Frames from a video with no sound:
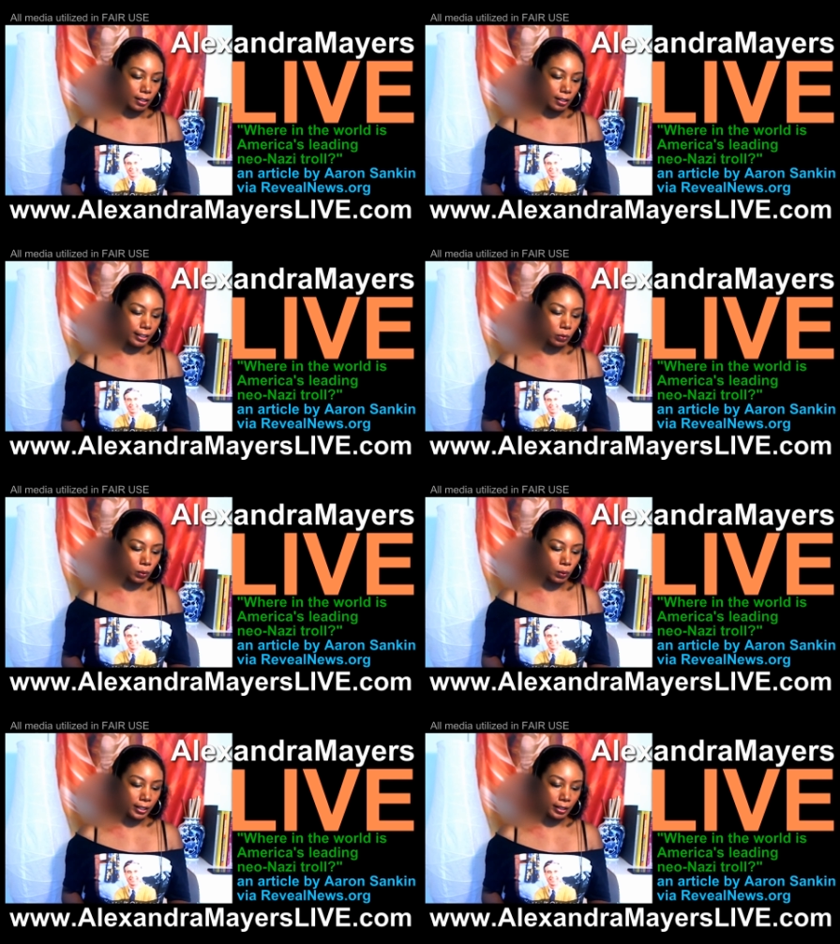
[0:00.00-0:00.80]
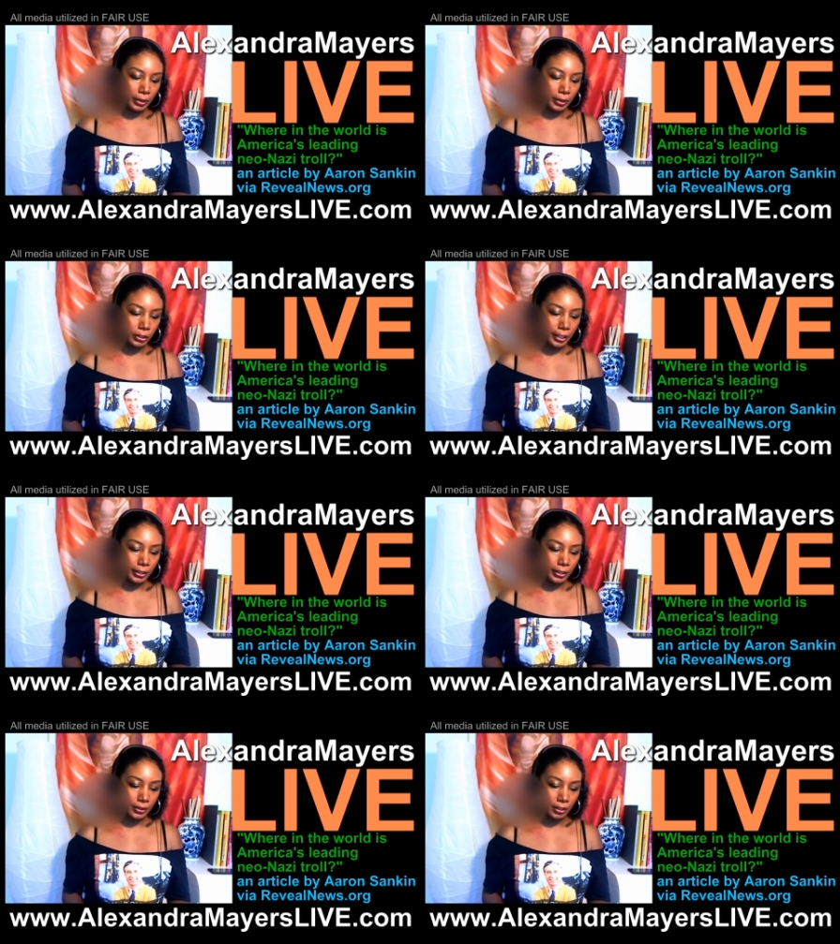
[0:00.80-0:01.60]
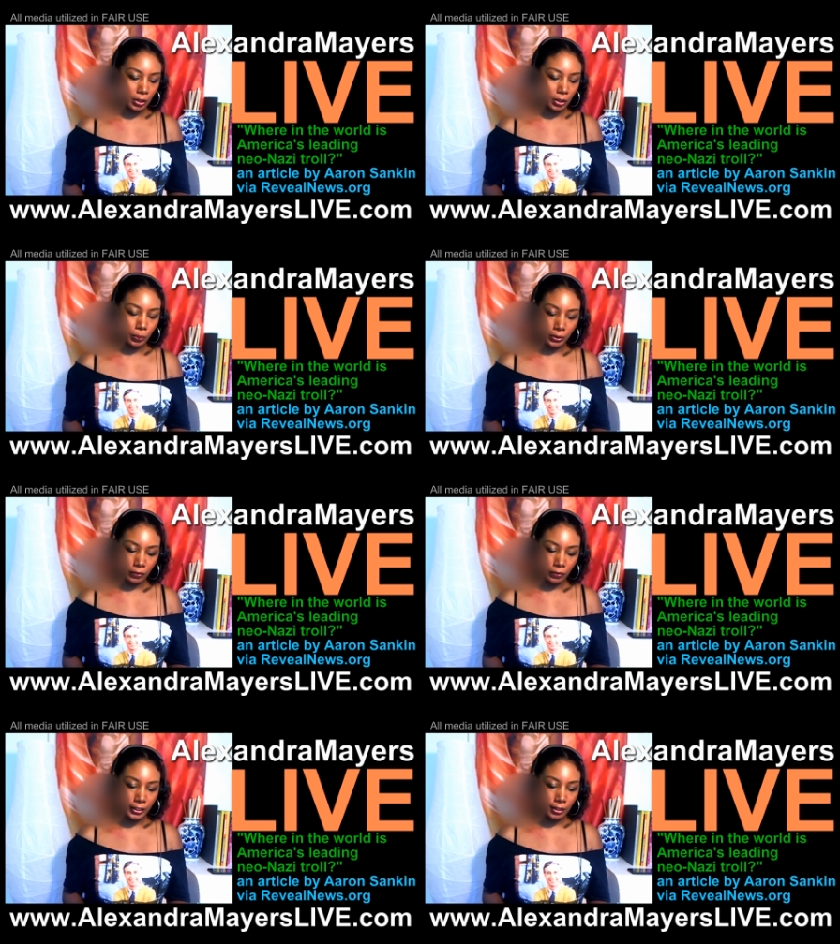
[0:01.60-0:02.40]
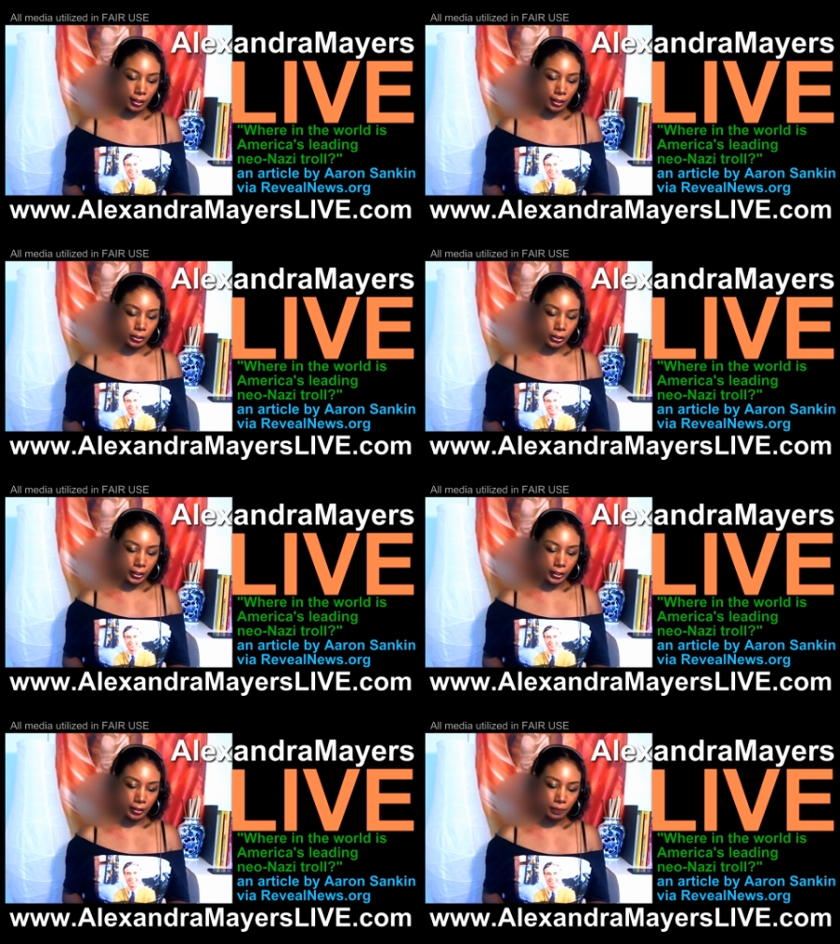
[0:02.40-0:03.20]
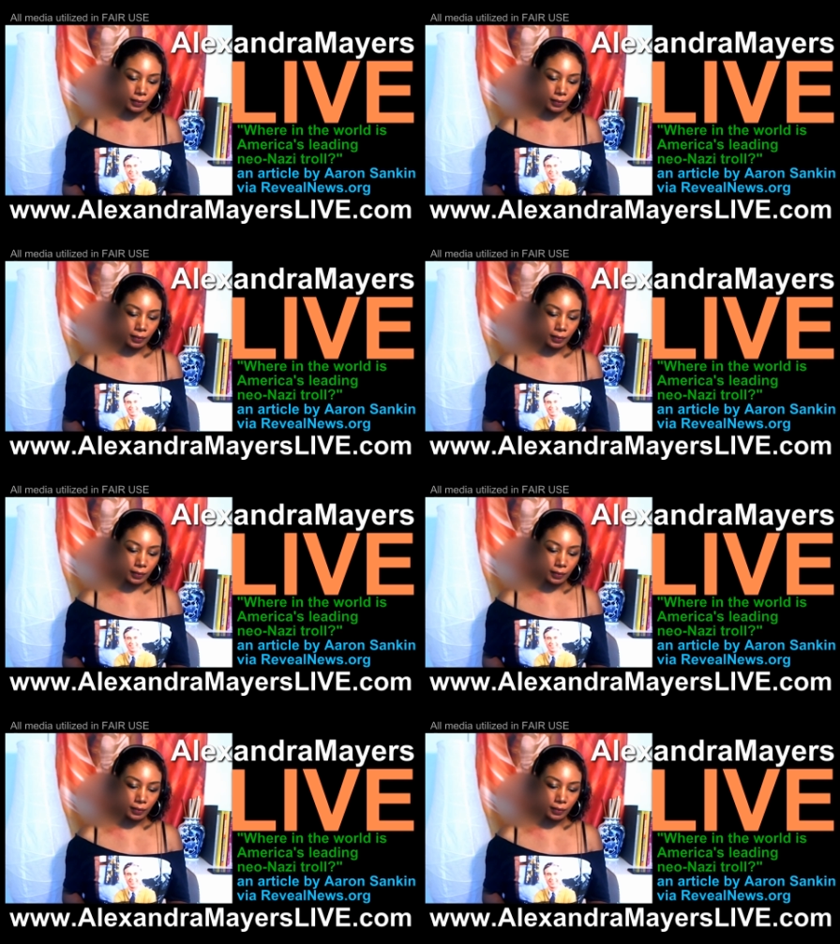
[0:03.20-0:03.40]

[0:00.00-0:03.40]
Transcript: In one image he uses to prove he's in Nigeria,